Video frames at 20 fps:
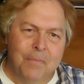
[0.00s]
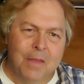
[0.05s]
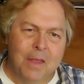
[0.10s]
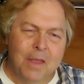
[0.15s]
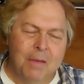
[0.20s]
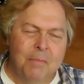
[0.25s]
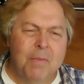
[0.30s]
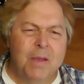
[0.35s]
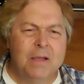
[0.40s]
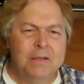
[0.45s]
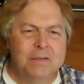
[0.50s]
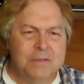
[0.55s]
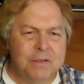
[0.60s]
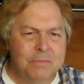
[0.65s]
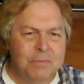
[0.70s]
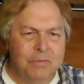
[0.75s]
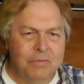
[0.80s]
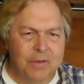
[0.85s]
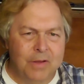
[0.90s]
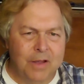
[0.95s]
It made some
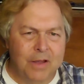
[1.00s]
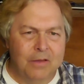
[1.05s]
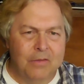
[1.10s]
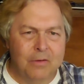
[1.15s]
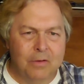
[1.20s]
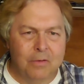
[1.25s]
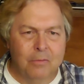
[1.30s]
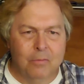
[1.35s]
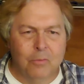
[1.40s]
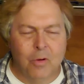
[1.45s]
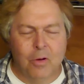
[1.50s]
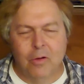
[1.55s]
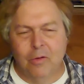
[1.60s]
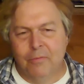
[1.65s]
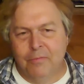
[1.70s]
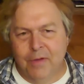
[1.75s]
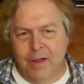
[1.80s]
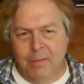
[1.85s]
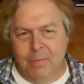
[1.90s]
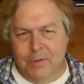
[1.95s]
of the other royal
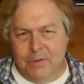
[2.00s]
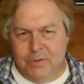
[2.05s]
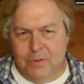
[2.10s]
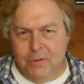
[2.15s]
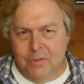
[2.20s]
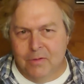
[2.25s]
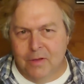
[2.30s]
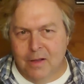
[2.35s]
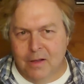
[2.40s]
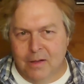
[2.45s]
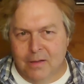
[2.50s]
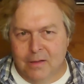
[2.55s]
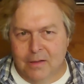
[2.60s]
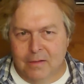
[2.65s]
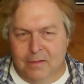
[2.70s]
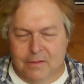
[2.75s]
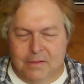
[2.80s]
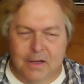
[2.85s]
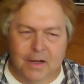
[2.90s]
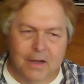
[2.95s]
families hold on a
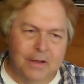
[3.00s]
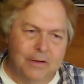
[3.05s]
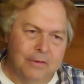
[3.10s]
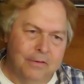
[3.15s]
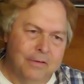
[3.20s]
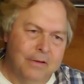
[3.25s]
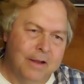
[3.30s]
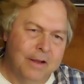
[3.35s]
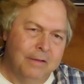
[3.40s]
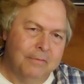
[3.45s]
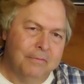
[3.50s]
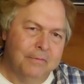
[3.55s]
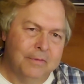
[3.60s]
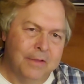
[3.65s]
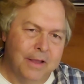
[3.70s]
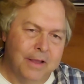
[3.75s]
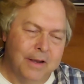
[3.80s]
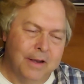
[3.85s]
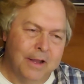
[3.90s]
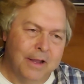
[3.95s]
little tighter after
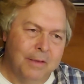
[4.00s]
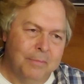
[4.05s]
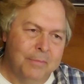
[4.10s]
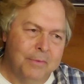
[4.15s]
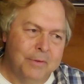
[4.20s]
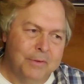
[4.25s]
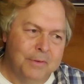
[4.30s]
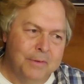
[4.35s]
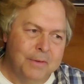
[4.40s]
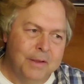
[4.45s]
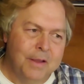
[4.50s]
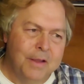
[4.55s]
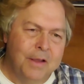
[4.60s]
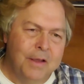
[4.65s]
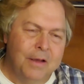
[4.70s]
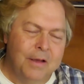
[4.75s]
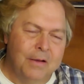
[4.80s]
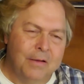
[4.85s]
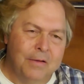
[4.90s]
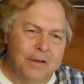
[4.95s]
that happened.
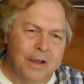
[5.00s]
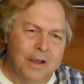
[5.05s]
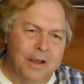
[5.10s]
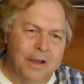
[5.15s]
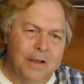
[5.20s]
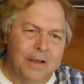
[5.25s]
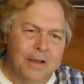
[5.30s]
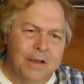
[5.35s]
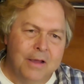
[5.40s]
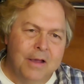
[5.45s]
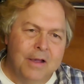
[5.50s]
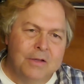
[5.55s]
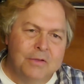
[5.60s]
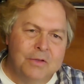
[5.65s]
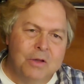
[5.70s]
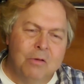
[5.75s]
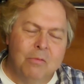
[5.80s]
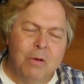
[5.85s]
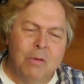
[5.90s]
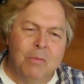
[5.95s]
Okay,
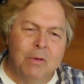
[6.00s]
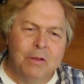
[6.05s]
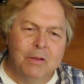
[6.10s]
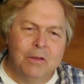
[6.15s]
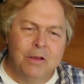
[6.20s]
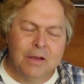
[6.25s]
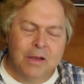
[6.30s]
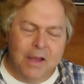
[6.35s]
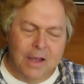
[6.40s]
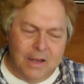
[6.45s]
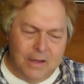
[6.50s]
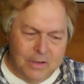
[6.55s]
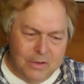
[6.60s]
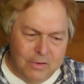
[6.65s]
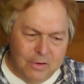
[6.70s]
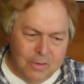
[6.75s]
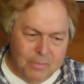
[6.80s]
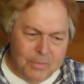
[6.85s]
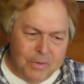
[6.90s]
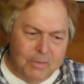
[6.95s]
so when we look at
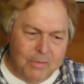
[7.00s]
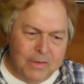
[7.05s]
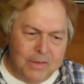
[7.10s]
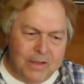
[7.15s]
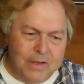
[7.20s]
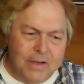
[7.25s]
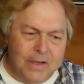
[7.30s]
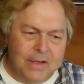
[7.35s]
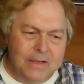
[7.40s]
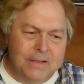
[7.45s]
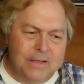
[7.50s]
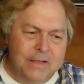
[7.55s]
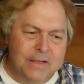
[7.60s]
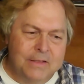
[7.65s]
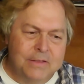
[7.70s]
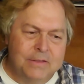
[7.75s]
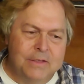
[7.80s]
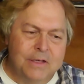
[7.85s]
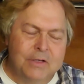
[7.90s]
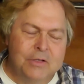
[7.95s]
Europe, though, in the
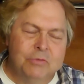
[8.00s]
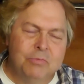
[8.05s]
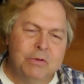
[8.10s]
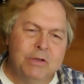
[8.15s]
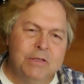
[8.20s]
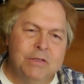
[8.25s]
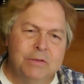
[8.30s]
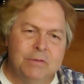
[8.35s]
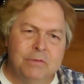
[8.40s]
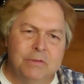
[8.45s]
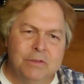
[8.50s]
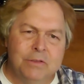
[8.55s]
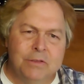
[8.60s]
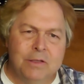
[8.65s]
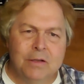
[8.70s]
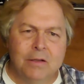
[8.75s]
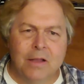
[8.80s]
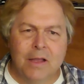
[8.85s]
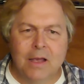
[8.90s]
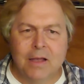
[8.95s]
19th century,
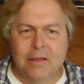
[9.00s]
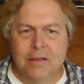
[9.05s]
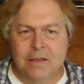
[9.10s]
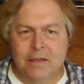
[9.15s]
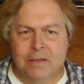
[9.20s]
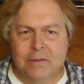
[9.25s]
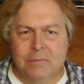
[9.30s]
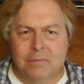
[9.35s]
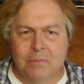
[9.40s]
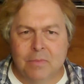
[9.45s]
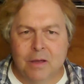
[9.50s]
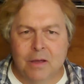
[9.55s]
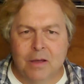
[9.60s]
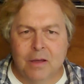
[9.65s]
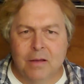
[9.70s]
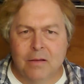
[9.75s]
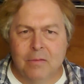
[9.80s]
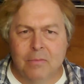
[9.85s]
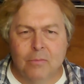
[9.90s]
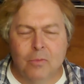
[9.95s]
still had these
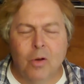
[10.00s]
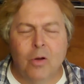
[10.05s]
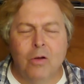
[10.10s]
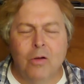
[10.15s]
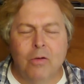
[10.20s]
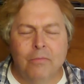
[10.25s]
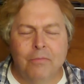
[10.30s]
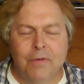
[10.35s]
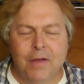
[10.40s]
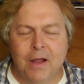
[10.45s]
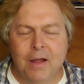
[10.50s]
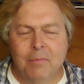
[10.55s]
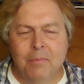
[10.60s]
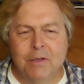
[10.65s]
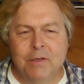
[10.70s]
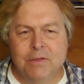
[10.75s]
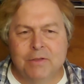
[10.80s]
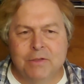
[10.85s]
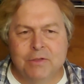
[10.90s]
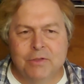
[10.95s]
royal
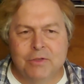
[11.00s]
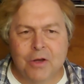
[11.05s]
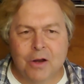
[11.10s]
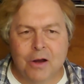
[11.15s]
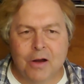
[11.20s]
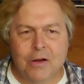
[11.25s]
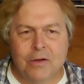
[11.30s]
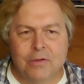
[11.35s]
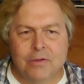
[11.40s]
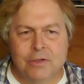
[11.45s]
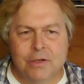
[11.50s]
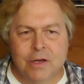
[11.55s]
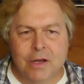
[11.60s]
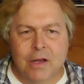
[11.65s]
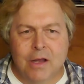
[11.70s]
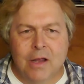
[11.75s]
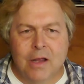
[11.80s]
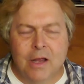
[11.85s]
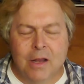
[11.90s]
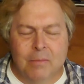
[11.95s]
families in charge
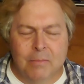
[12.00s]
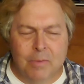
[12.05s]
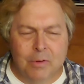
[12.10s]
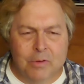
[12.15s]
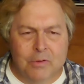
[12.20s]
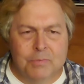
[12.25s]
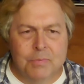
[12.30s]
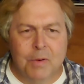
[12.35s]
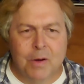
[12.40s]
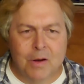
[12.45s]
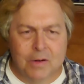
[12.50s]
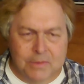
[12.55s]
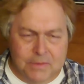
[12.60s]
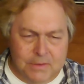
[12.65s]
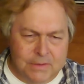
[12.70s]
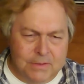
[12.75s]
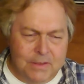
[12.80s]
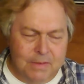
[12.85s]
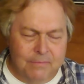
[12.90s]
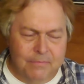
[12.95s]
in most parts,
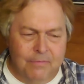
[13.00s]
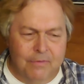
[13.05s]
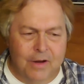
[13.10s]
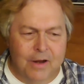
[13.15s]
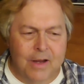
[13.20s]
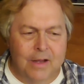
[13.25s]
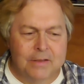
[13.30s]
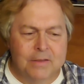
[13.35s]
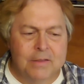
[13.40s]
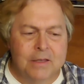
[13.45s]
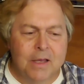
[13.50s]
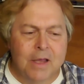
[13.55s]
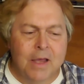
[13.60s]
except France,